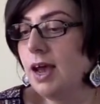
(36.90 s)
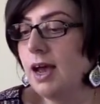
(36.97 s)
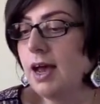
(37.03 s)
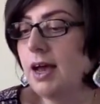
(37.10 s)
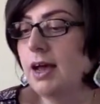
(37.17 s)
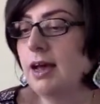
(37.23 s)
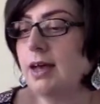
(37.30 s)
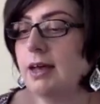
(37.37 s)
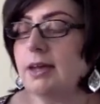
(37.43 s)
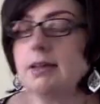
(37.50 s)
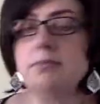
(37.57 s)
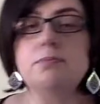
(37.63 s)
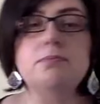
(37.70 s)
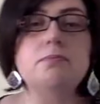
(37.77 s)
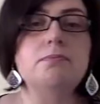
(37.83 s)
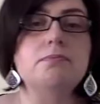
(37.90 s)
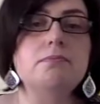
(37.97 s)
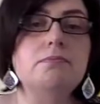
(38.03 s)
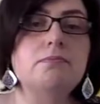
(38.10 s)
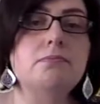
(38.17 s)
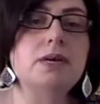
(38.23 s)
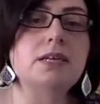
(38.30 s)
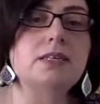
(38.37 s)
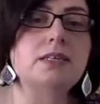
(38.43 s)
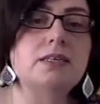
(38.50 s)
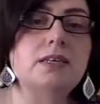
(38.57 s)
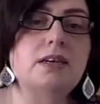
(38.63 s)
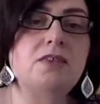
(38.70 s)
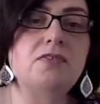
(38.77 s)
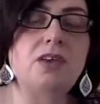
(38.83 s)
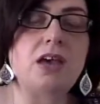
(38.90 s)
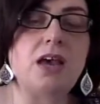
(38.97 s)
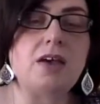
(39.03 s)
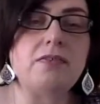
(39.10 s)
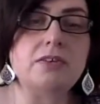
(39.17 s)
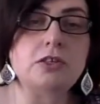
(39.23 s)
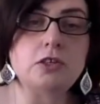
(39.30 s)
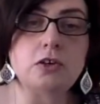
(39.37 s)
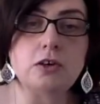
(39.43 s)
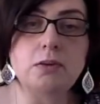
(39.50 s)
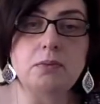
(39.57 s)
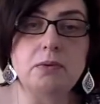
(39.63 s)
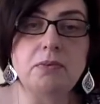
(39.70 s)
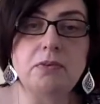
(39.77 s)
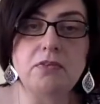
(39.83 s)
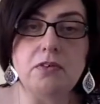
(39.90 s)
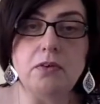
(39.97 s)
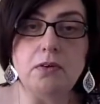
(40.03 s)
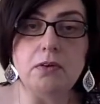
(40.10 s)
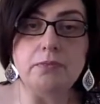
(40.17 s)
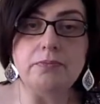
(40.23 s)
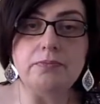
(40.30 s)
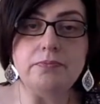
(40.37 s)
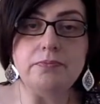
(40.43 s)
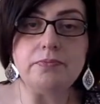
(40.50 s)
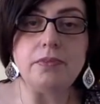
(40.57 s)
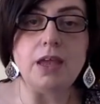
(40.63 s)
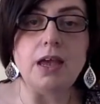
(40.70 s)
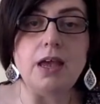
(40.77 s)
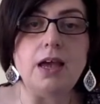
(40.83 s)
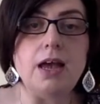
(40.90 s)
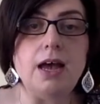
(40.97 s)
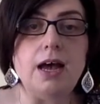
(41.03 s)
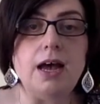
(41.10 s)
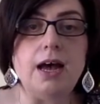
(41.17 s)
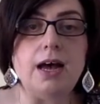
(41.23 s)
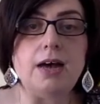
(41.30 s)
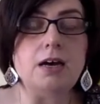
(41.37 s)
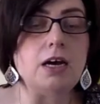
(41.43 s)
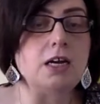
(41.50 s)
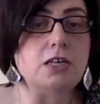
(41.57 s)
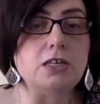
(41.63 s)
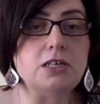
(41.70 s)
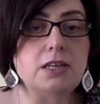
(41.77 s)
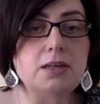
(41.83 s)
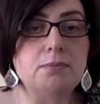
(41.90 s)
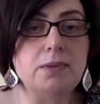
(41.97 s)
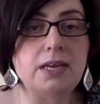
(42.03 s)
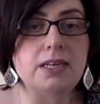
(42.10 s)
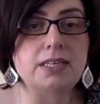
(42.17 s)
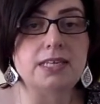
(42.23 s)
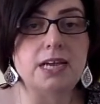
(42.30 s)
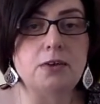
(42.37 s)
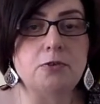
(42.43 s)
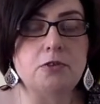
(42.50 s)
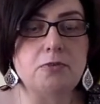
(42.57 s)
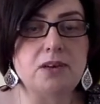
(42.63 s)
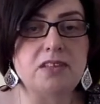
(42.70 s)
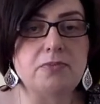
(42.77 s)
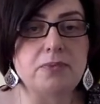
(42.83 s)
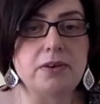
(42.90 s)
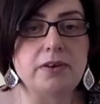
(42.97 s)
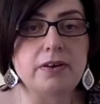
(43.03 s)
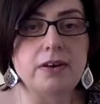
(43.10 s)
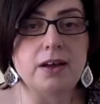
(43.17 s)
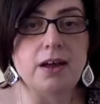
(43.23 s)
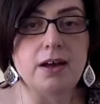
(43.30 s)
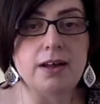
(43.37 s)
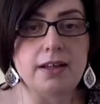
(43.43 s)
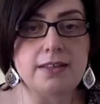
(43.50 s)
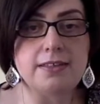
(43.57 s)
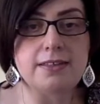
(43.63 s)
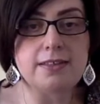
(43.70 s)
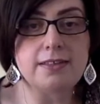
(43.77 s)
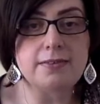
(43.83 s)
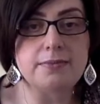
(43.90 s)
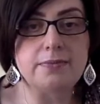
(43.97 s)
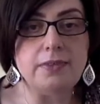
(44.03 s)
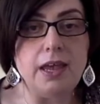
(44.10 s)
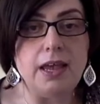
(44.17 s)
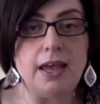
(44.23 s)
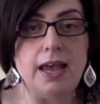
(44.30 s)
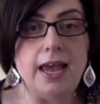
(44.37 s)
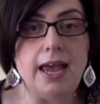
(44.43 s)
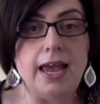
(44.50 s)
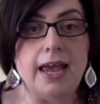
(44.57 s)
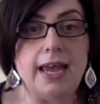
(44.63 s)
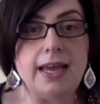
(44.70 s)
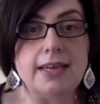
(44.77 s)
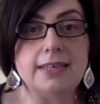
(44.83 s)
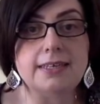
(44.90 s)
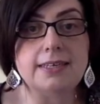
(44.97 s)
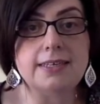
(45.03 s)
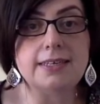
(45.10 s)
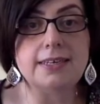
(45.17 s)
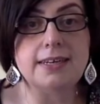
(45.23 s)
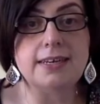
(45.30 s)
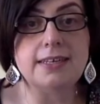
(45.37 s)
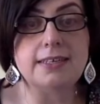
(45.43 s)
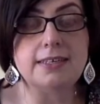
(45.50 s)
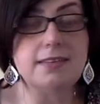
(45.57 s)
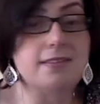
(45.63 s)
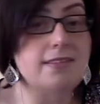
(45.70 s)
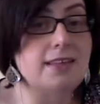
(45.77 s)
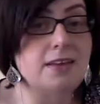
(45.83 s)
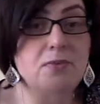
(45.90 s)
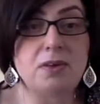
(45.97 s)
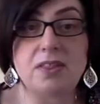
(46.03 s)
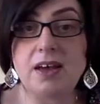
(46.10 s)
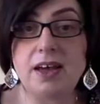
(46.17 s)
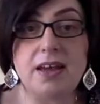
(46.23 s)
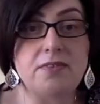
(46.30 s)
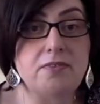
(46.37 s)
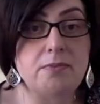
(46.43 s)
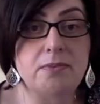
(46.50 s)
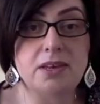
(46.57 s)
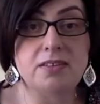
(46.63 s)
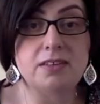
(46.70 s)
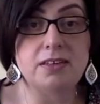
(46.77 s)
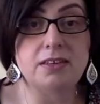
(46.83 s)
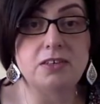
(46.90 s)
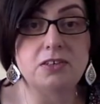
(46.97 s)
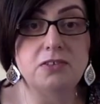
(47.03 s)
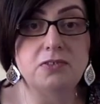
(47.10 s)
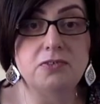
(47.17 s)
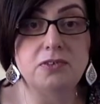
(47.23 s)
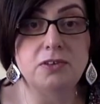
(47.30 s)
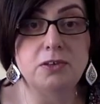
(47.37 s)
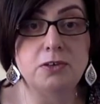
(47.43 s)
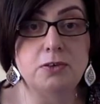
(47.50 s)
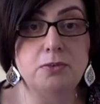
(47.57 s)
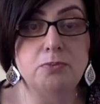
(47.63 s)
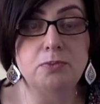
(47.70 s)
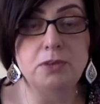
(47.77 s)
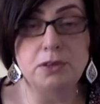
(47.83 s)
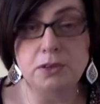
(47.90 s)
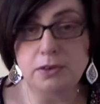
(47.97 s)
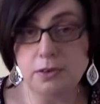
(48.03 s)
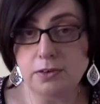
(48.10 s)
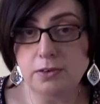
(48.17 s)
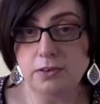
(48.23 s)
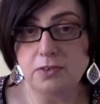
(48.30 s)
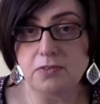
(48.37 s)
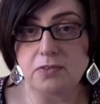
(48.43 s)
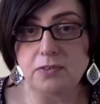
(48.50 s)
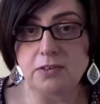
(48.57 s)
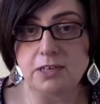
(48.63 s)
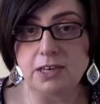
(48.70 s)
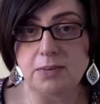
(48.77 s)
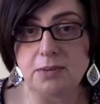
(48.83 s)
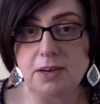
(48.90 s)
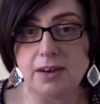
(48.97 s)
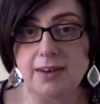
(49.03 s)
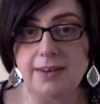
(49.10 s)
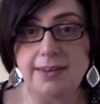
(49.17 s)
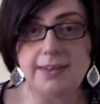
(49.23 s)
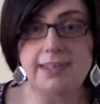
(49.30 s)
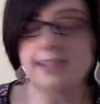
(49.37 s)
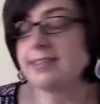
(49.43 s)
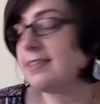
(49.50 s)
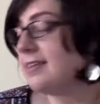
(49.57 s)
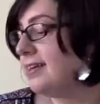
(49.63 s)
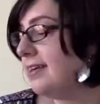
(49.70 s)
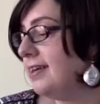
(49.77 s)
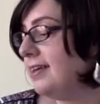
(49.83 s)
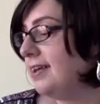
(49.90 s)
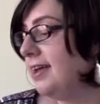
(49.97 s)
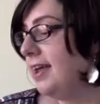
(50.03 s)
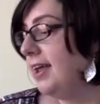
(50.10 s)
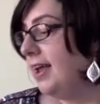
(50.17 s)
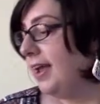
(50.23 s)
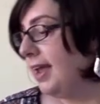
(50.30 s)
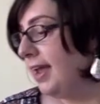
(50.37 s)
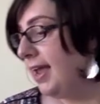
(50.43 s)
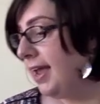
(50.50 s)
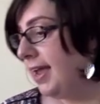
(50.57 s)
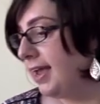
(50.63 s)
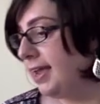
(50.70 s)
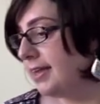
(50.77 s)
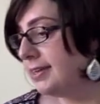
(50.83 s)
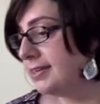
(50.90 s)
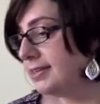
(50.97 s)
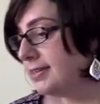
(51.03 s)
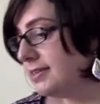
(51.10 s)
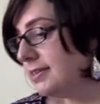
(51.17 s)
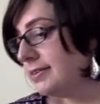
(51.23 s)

But if you haven't joined me before, I usually meditate with my spirit guides and to see whether I have a message for you beautiful Geminis. And